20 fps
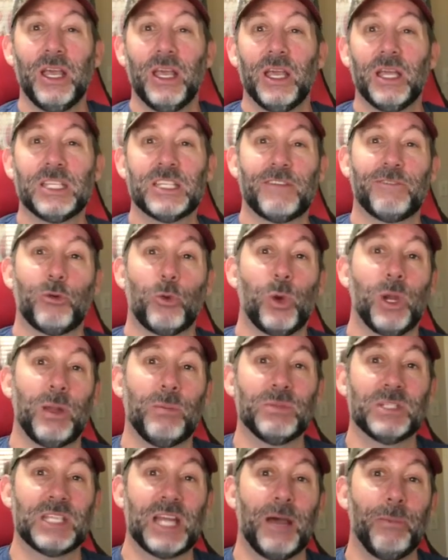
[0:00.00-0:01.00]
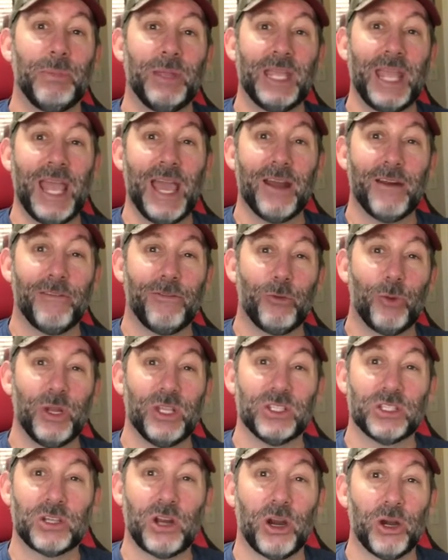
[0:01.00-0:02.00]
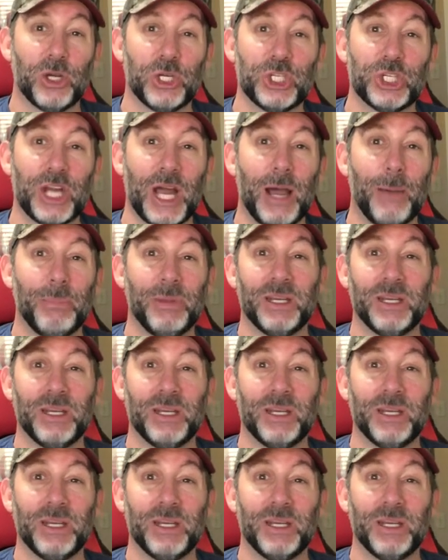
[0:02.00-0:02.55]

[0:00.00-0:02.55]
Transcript: except for when I'm stopping at a friend's card shop.